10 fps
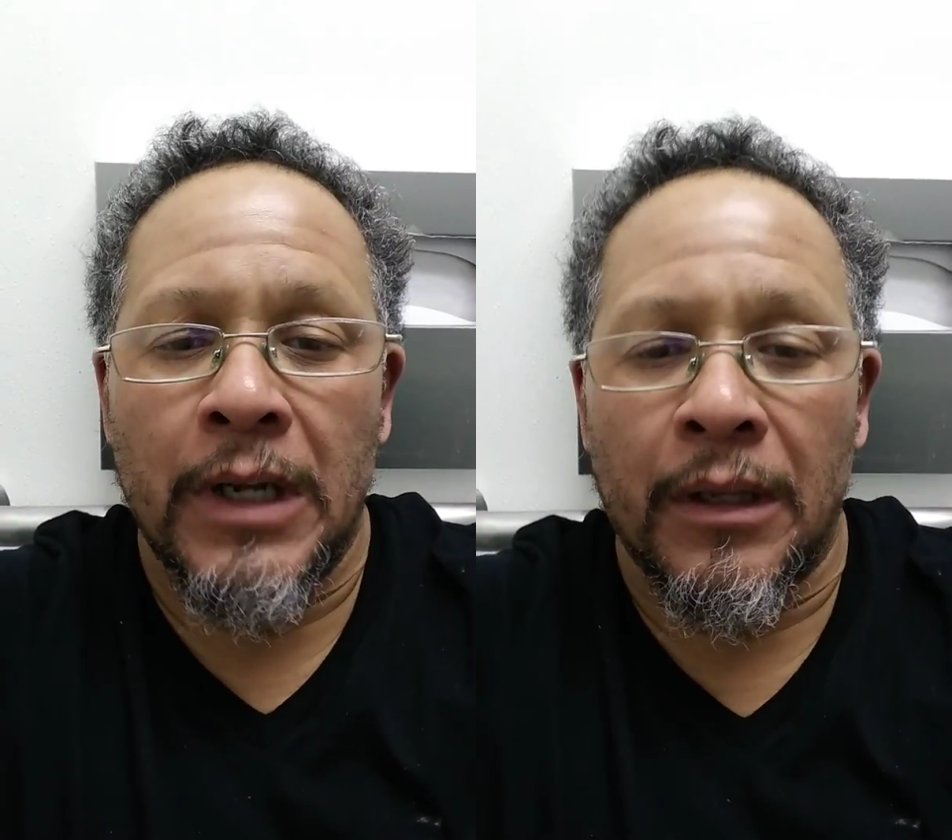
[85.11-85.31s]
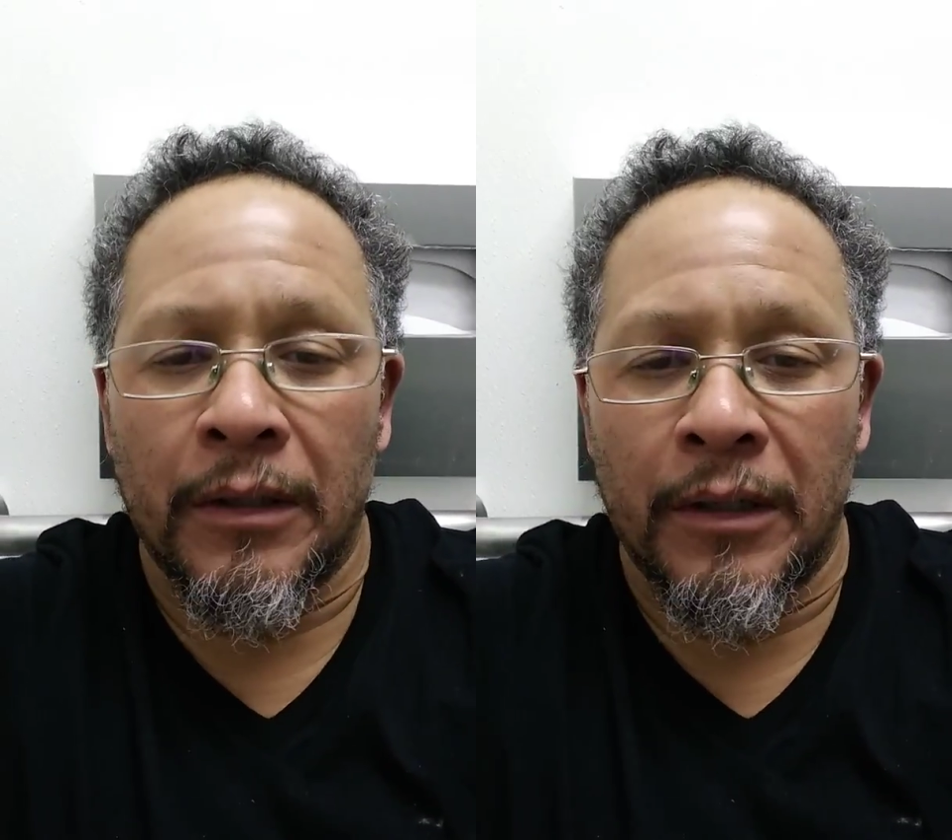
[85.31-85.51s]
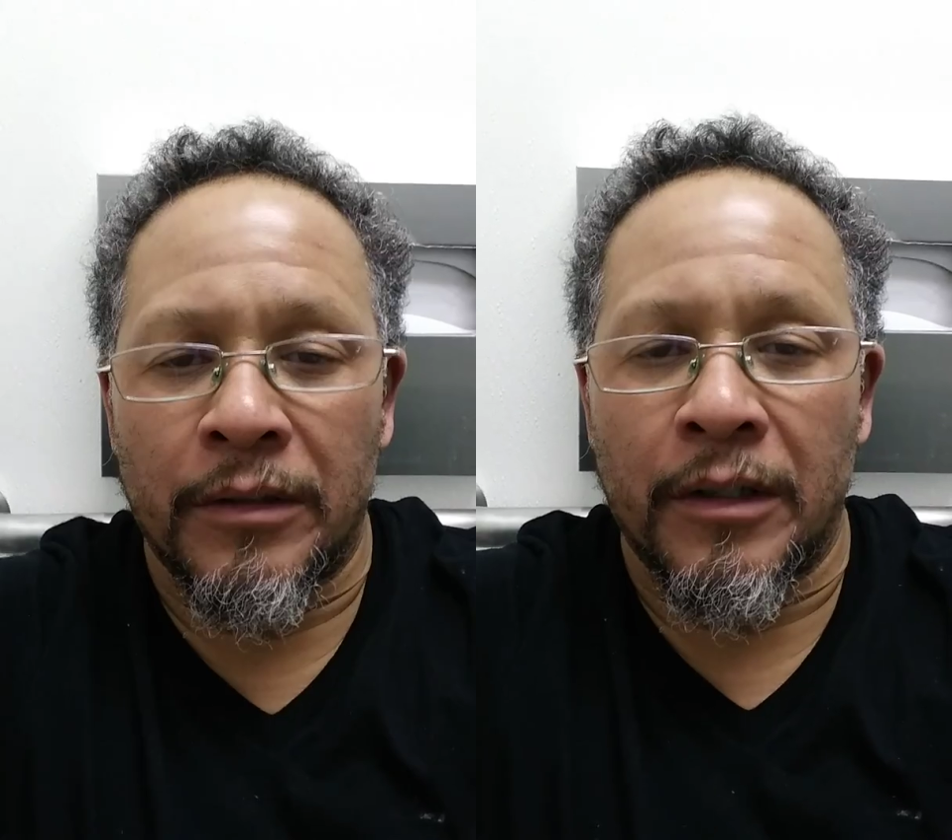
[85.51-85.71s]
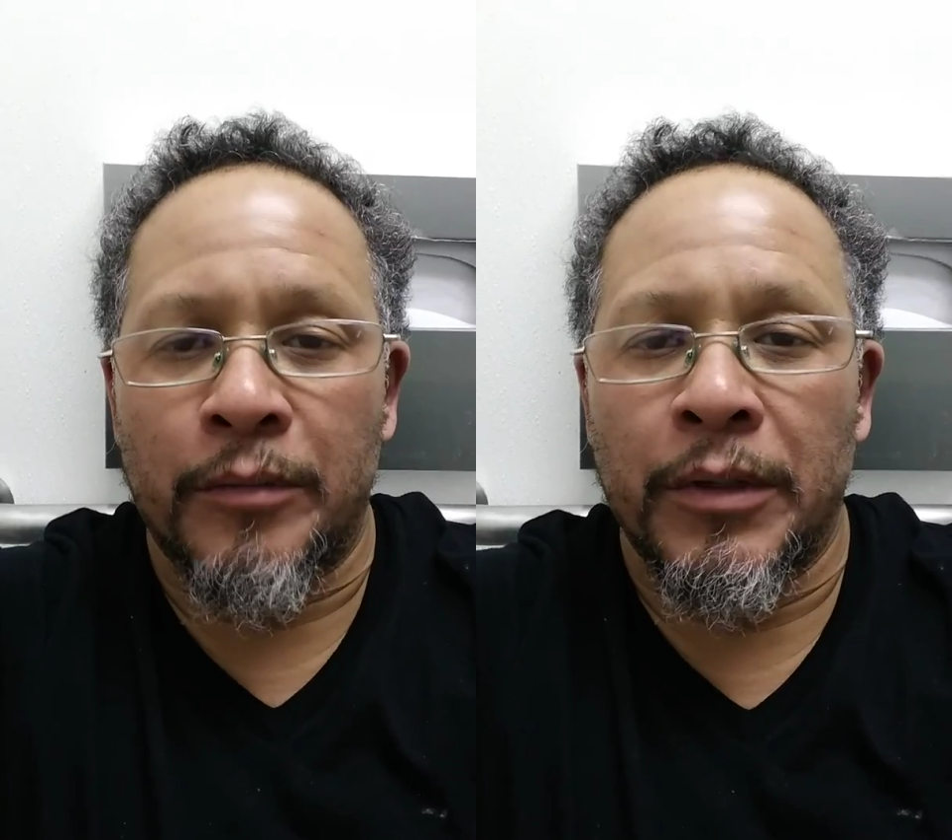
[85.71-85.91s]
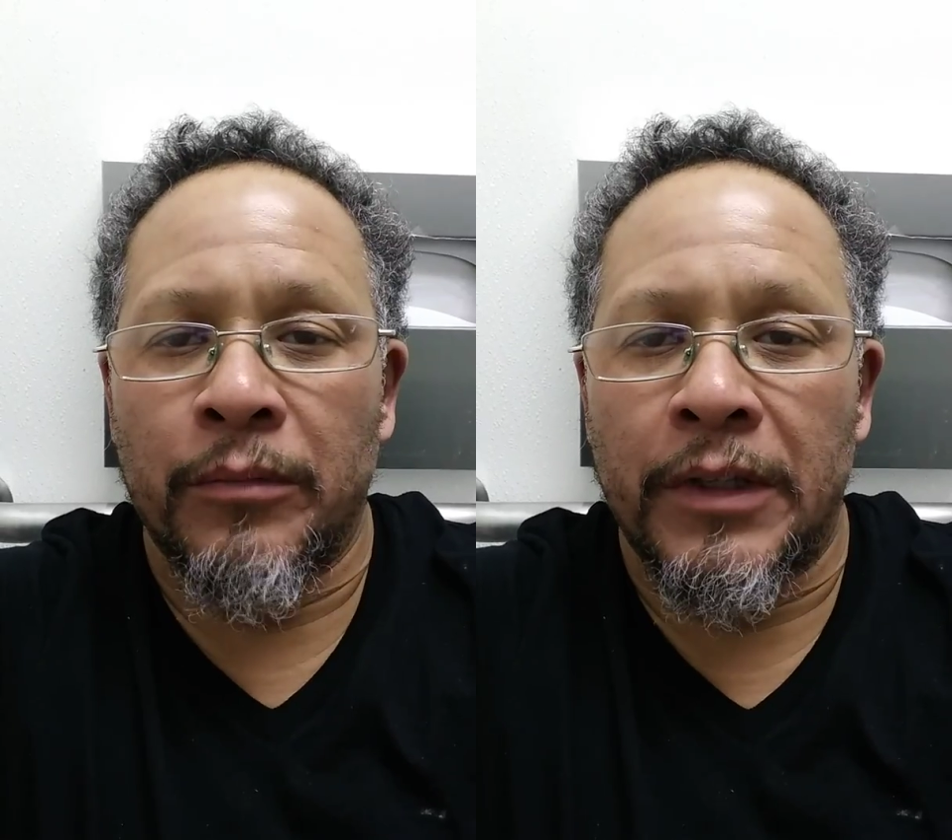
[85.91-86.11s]
holidays that I
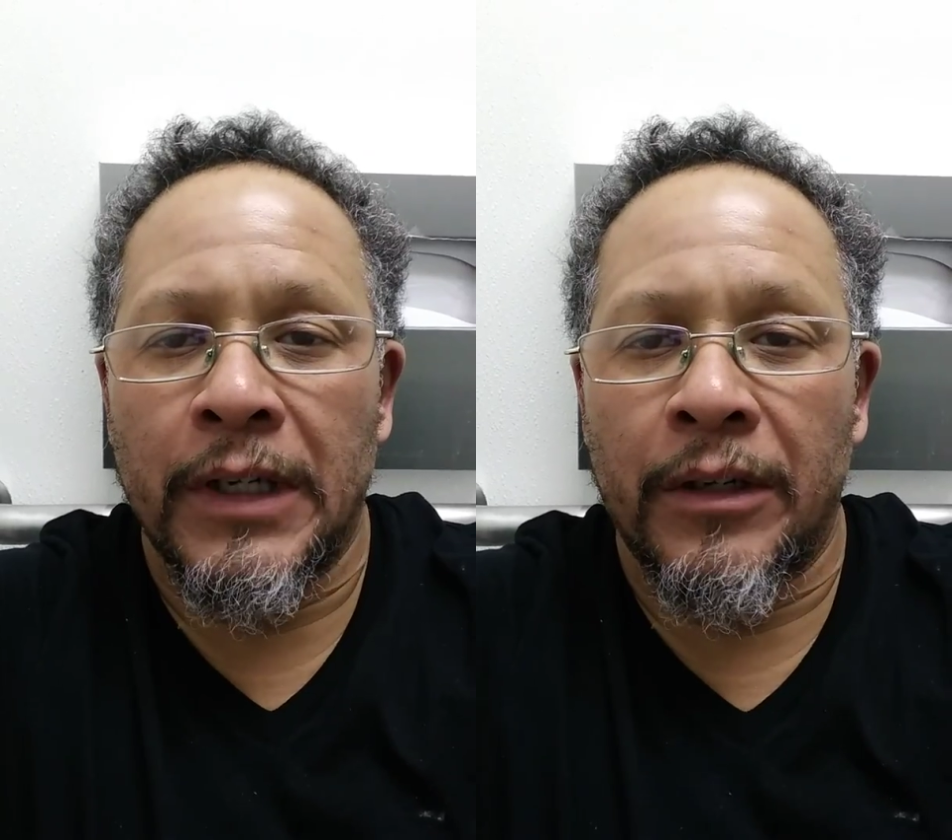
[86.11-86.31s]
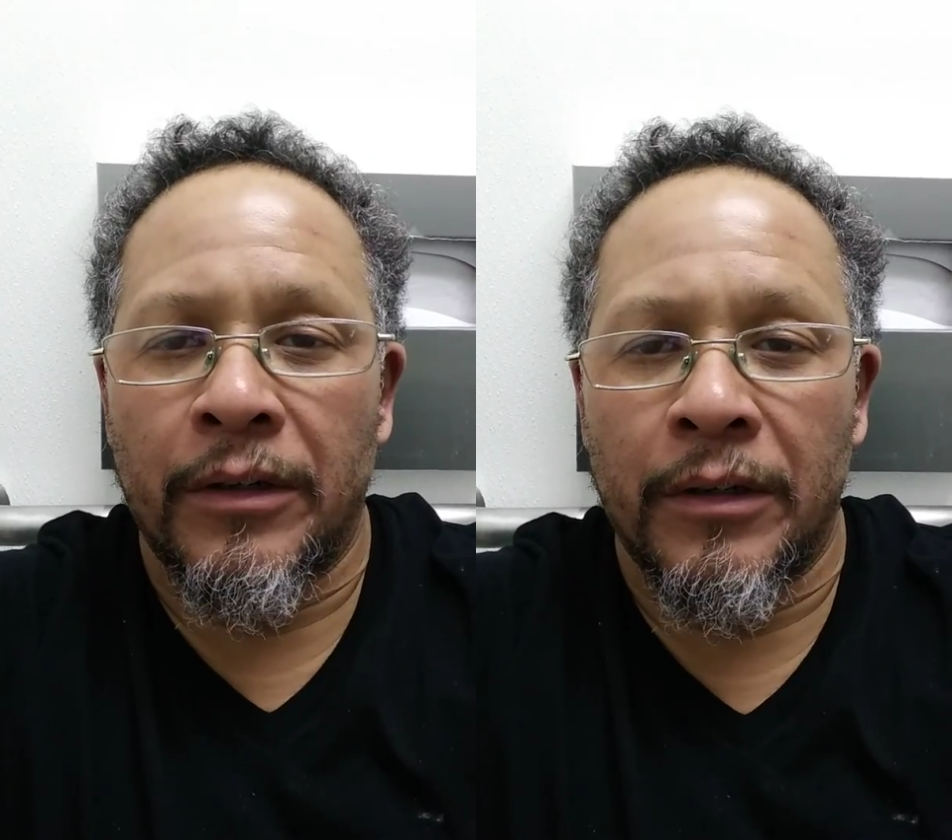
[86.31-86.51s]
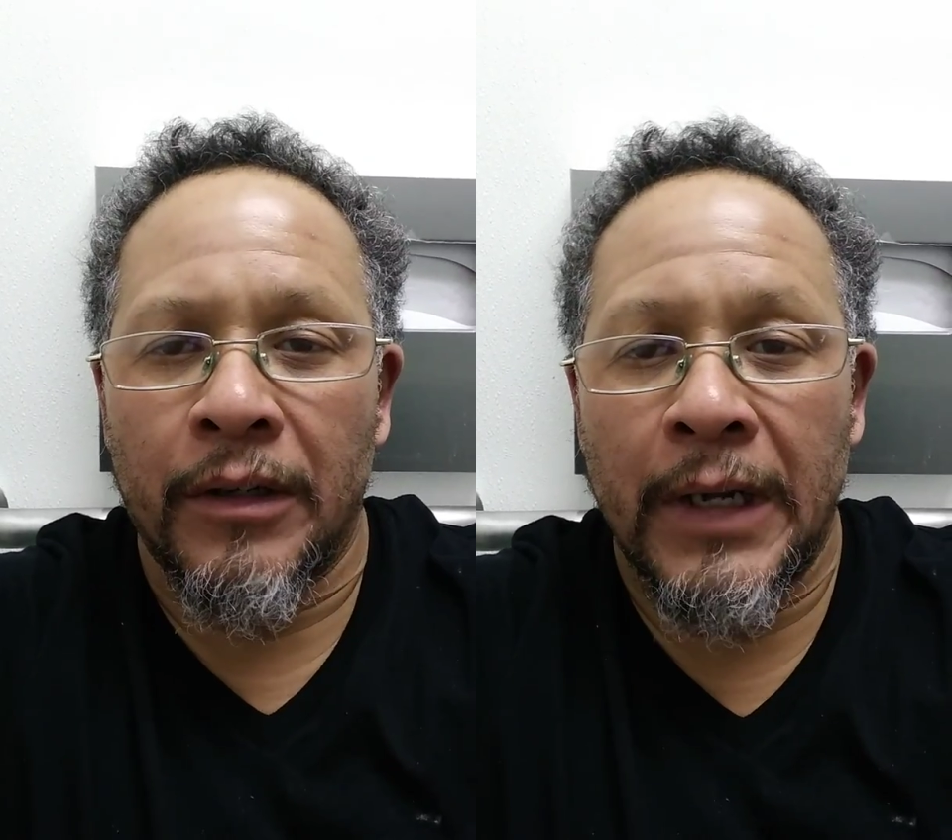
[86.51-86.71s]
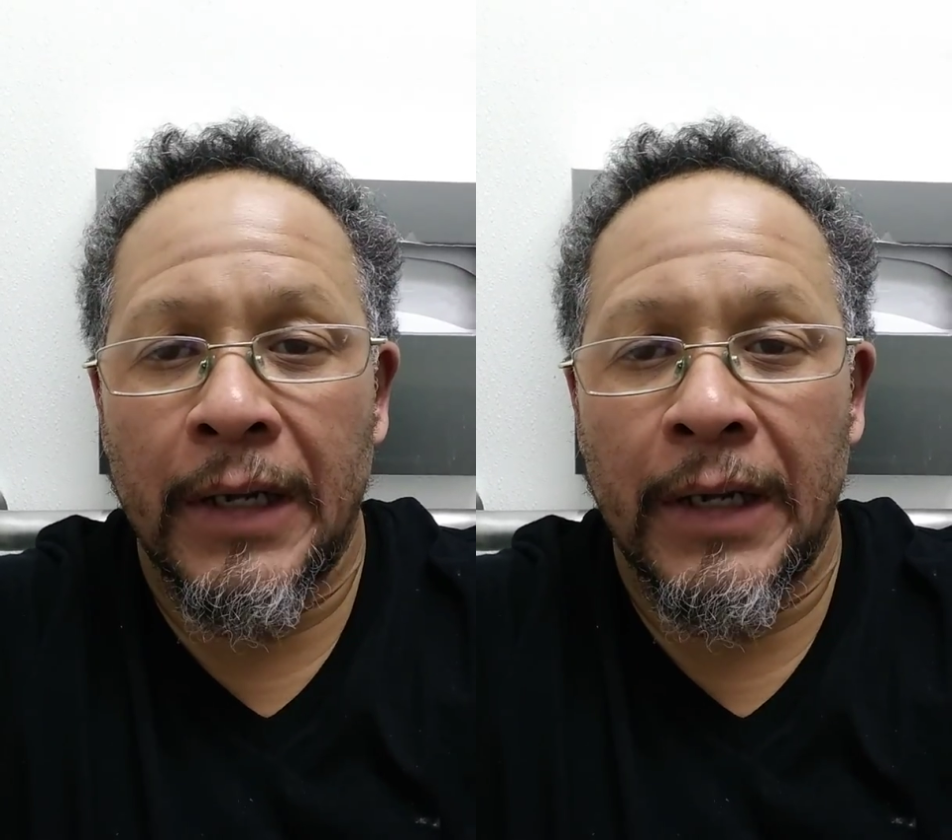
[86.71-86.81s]
spent without her,